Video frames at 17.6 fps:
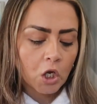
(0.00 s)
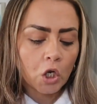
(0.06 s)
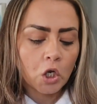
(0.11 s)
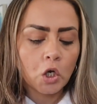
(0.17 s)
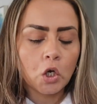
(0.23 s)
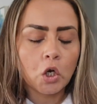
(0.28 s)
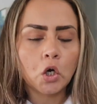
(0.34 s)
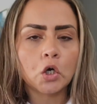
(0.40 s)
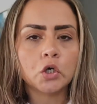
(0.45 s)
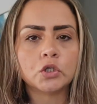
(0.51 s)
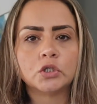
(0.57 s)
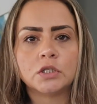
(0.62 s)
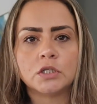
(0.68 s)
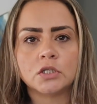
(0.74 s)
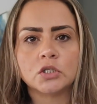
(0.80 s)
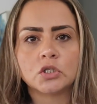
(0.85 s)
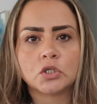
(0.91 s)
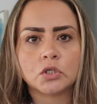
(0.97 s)
Look
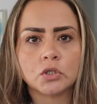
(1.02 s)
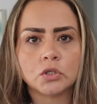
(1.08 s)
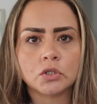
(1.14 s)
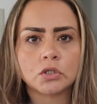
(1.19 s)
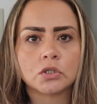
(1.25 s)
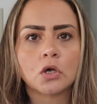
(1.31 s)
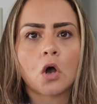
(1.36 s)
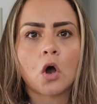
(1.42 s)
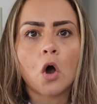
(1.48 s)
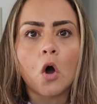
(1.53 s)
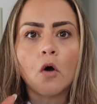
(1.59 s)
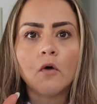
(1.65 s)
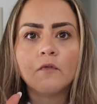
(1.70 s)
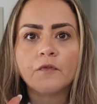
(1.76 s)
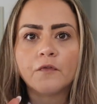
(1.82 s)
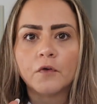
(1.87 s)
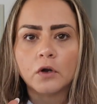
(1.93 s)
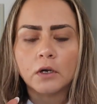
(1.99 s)
these shoes.
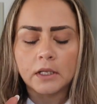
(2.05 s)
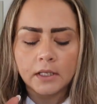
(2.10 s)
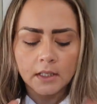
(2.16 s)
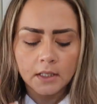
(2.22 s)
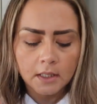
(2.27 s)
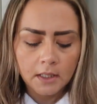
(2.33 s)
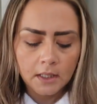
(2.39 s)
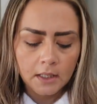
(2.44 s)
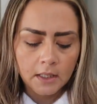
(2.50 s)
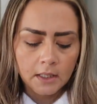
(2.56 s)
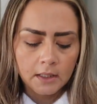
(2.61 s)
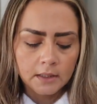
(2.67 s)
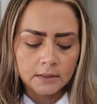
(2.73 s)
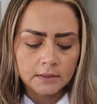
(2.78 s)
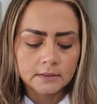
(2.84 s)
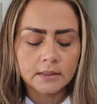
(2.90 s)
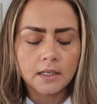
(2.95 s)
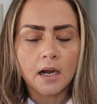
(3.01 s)
Hopefully
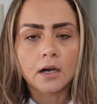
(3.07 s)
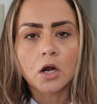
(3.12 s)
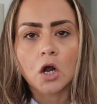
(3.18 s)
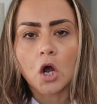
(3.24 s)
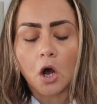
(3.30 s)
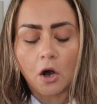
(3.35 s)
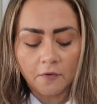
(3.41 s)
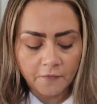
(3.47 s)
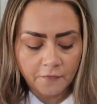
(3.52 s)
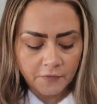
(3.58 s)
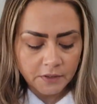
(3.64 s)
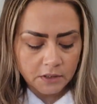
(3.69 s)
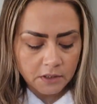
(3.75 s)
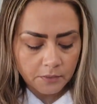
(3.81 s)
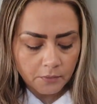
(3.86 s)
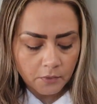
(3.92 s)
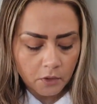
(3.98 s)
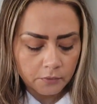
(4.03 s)
they are
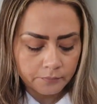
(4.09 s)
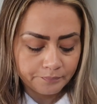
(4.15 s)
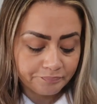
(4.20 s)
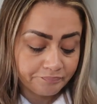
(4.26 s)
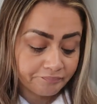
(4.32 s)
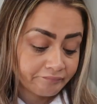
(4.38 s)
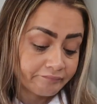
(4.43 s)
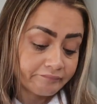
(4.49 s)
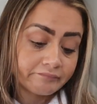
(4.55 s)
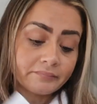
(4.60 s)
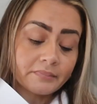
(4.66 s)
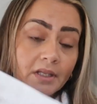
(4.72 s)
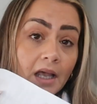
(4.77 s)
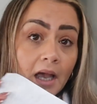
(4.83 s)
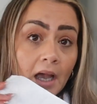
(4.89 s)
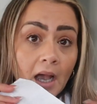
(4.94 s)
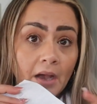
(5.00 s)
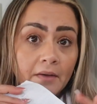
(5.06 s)
comfortable.
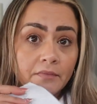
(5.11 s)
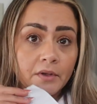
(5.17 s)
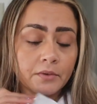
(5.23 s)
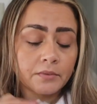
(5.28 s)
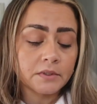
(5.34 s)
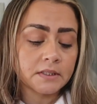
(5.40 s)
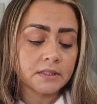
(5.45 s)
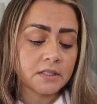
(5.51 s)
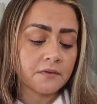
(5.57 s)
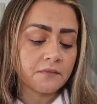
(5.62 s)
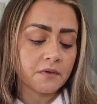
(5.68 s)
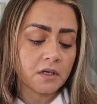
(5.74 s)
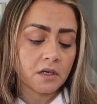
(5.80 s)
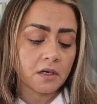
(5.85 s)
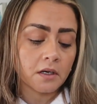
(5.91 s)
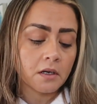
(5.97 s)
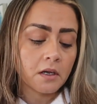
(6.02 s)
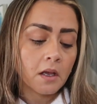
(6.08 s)
I have the receipt
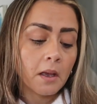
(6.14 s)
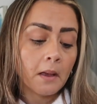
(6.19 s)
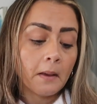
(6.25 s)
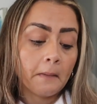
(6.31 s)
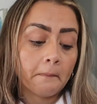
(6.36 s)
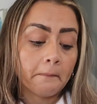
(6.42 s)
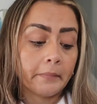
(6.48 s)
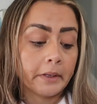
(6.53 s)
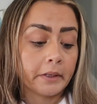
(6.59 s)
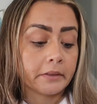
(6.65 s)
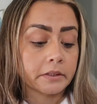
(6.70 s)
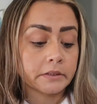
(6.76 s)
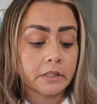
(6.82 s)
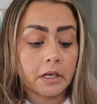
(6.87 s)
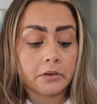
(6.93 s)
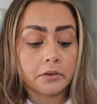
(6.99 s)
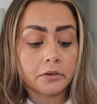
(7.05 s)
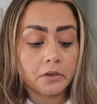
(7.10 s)
here
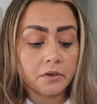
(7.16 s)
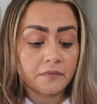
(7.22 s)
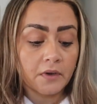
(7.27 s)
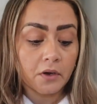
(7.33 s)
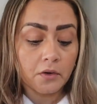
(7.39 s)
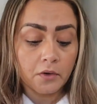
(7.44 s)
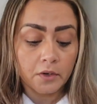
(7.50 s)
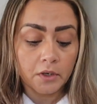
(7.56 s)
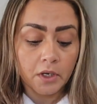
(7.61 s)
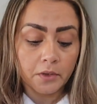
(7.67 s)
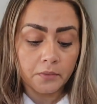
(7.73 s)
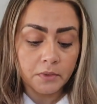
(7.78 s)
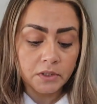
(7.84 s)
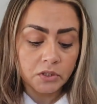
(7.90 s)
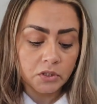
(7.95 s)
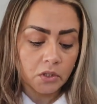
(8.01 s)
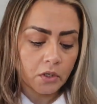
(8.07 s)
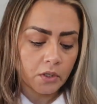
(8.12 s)
because I don't know if I'm gonna
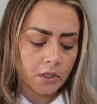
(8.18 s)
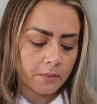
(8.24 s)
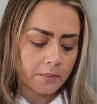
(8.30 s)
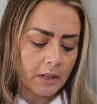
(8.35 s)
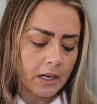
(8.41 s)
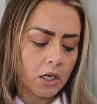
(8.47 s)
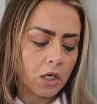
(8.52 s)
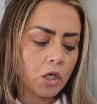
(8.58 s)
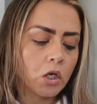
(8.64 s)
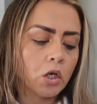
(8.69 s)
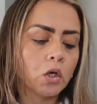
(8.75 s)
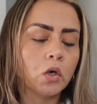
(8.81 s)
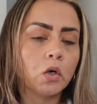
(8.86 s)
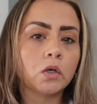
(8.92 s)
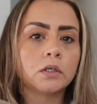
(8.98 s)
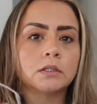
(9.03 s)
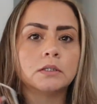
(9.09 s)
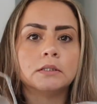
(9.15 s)
return it, but
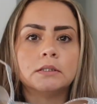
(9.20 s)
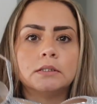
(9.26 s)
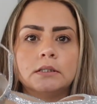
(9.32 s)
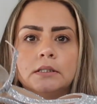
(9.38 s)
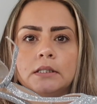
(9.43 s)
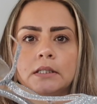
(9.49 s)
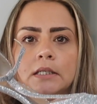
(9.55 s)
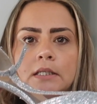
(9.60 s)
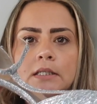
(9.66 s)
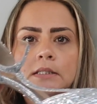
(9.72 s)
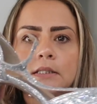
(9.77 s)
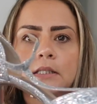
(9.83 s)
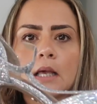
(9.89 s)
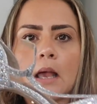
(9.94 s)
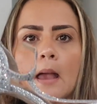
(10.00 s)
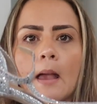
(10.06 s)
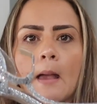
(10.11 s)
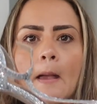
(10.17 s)
look this
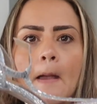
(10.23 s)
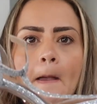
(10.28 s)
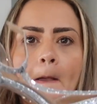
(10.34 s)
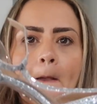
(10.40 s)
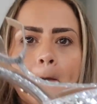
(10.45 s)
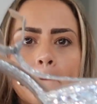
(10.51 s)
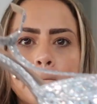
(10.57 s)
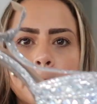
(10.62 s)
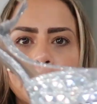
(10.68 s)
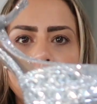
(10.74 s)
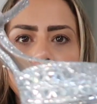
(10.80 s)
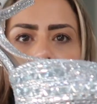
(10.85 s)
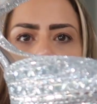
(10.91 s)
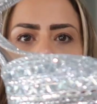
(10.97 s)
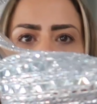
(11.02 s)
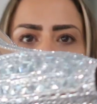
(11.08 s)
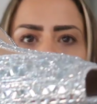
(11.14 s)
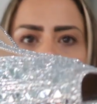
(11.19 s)

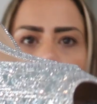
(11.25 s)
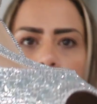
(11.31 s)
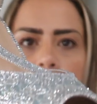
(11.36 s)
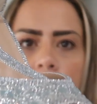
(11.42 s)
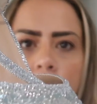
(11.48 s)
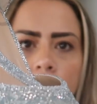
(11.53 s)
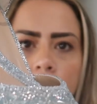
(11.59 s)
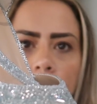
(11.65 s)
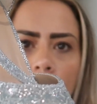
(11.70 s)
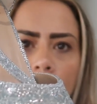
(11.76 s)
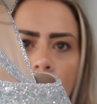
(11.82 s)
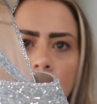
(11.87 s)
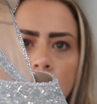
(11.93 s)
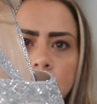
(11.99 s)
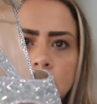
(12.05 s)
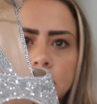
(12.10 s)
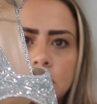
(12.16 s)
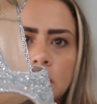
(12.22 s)
beauty,
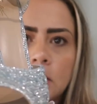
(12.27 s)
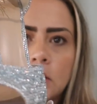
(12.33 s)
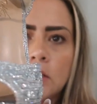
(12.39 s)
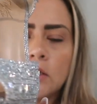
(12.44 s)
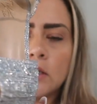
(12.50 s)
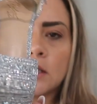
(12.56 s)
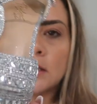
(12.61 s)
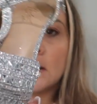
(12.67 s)
guys. Look